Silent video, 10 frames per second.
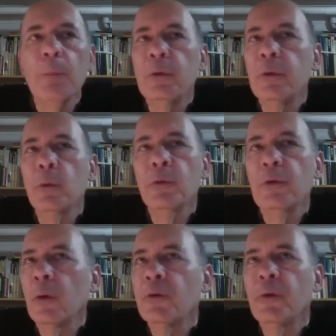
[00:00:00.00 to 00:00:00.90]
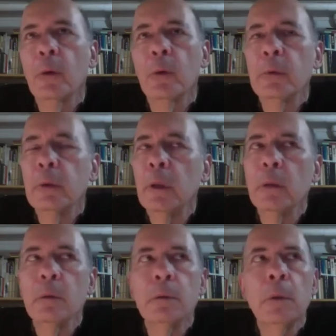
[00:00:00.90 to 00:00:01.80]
but there was also, you know,